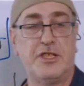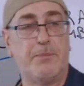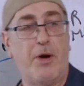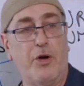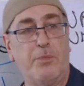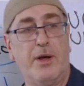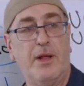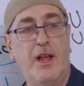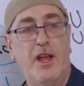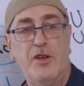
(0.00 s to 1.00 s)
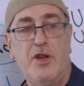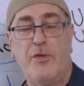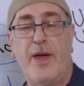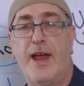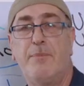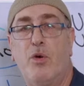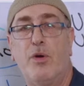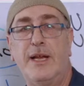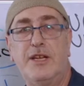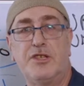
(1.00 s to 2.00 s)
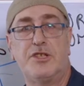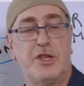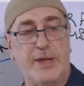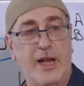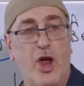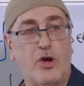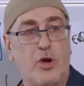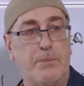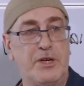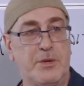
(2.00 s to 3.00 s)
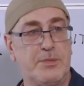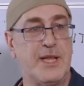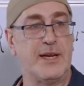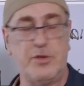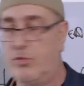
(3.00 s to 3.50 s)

the Pope. No, they had more allegiance to their local bishops than to